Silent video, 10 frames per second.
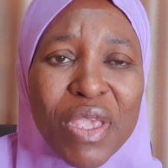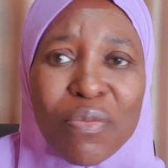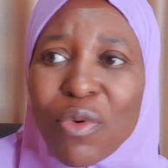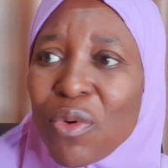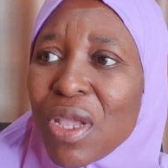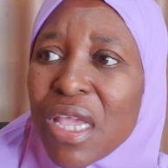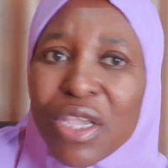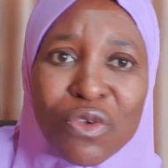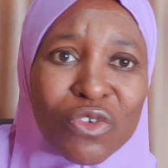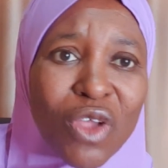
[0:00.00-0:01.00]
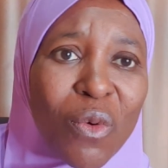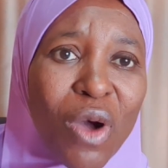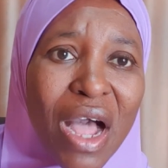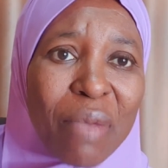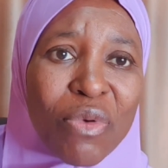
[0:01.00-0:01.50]
people. You saw
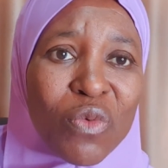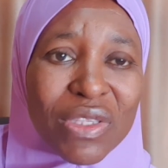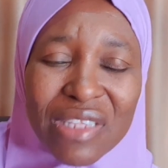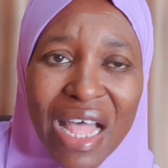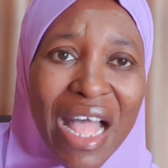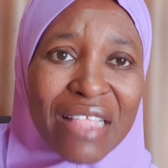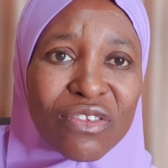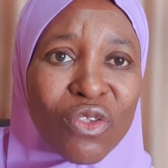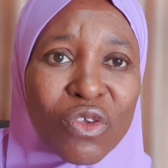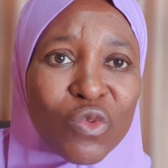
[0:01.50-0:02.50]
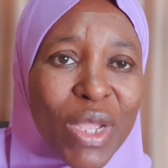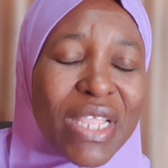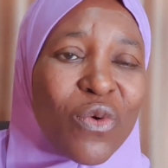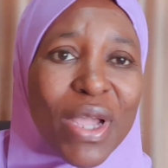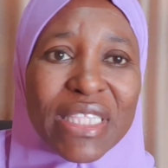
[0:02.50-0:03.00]
what happened with Sahad stores, where
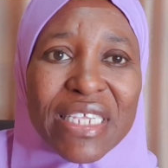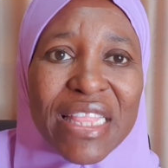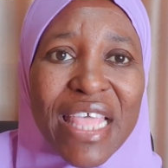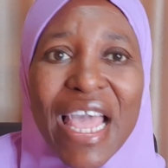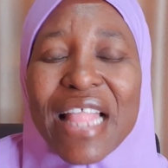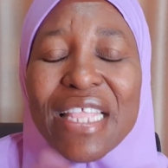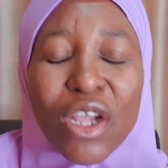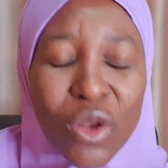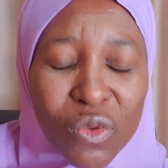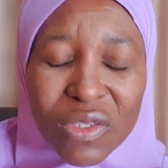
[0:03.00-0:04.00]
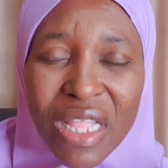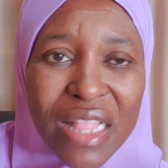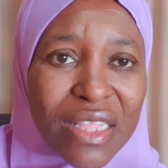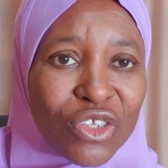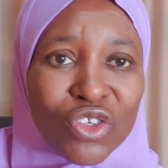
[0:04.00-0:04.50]
they went in there and they closed
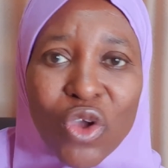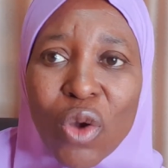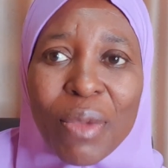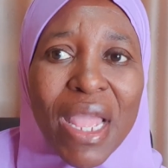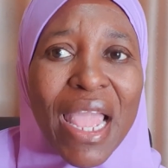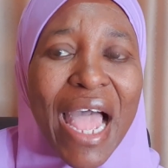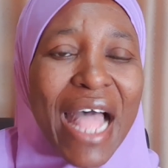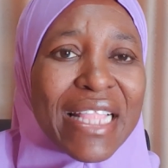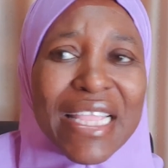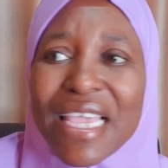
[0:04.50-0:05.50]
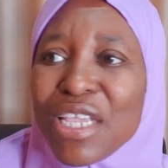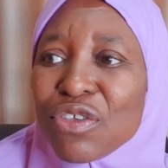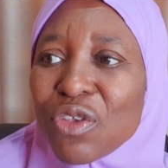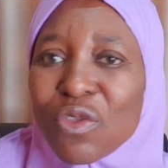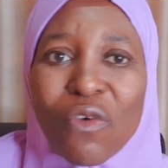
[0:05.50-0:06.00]
down the shop, and they
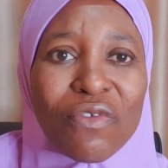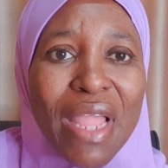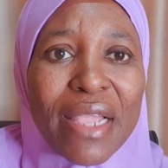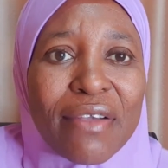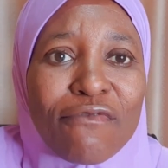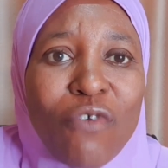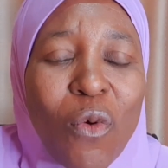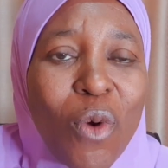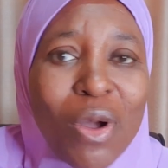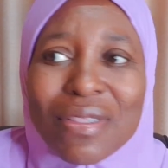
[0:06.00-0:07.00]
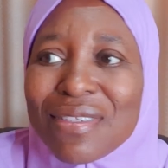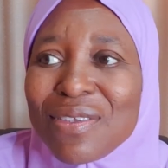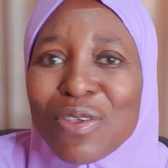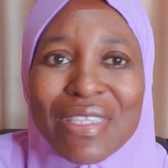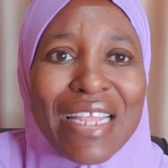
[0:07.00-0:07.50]
sort of like, for what?
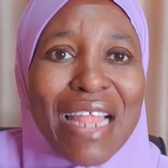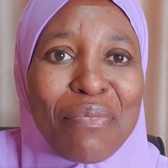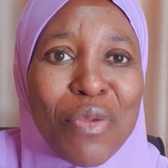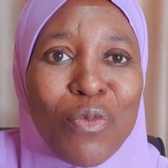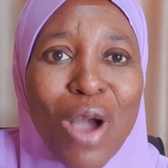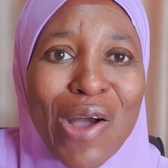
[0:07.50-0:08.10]
You're saying that people